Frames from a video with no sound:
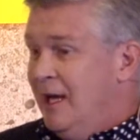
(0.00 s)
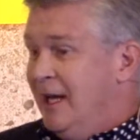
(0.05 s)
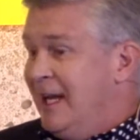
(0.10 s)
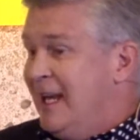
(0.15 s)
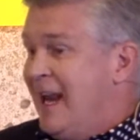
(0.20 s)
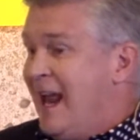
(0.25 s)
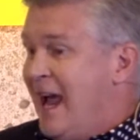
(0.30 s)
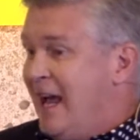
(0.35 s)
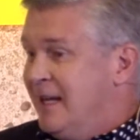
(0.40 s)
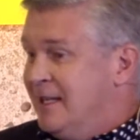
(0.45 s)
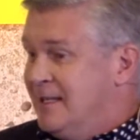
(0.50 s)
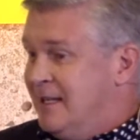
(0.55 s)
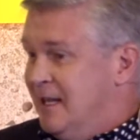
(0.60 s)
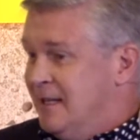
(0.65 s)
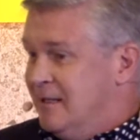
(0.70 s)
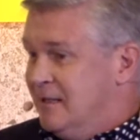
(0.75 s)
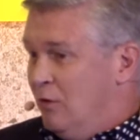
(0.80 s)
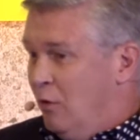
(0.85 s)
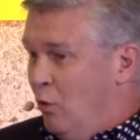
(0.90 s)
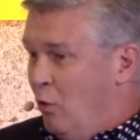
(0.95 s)
can
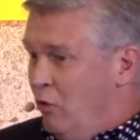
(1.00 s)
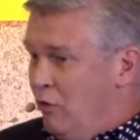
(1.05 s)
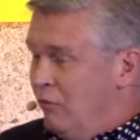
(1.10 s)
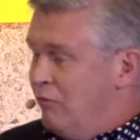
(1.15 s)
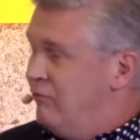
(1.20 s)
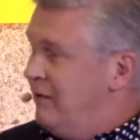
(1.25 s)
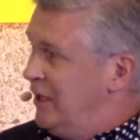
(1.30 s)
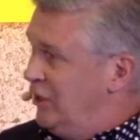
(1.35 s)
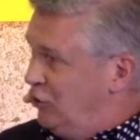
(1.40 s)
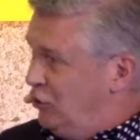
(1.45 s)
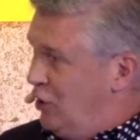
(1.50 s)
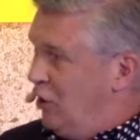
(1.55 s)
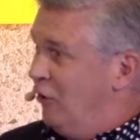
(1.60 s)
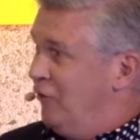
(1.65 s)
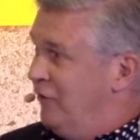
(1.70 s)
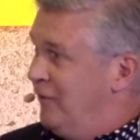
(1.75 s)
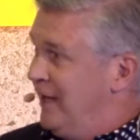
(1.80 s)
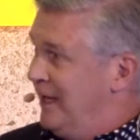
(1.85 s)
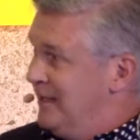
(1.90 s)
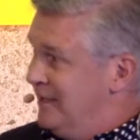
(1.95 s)
access all the rich
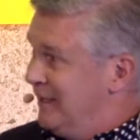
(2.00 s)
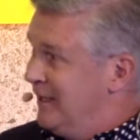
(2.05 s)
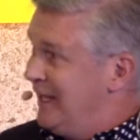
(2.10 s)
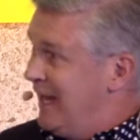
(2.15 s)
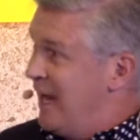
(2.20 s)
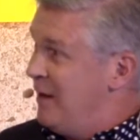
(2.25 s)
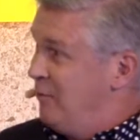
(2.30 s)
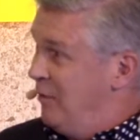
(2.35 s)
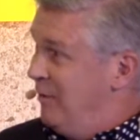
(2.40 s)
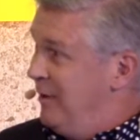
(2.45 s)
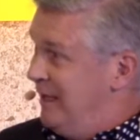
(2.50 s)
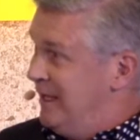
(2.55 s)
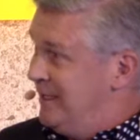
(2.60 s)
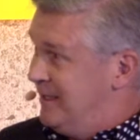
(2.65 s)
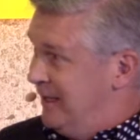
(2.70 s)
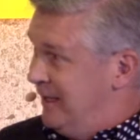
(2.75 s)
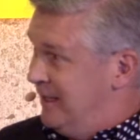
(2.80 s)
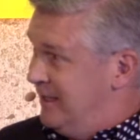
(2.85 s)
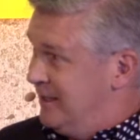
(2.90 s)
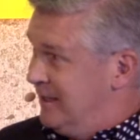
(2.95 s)
content and
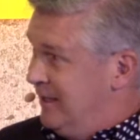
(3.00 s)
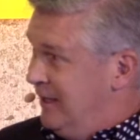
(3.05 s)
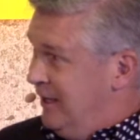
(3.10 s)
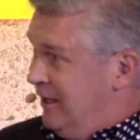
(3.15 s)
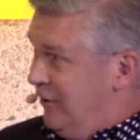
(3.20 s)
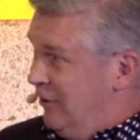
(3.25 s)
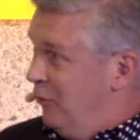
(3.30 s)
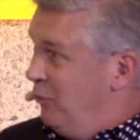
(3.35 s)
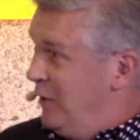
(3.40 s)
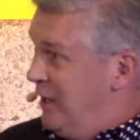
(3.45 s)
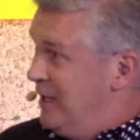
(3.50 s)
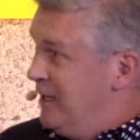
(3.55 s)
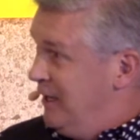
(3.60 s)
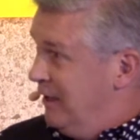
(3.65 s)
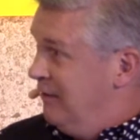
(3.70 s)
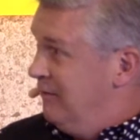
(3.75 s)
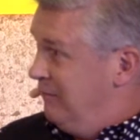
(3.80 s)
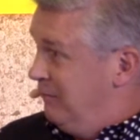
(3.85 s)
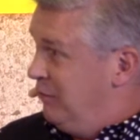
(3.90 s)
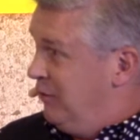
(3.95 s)
capabilities that we
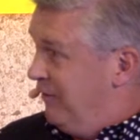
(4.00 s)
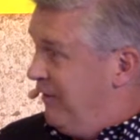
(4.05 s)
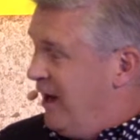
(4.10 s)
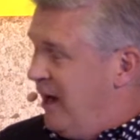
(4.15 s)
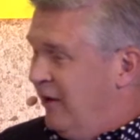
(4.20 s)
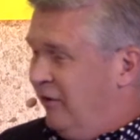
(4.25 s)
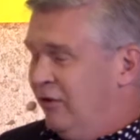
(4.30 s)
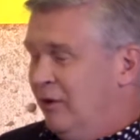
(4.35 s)
can provide.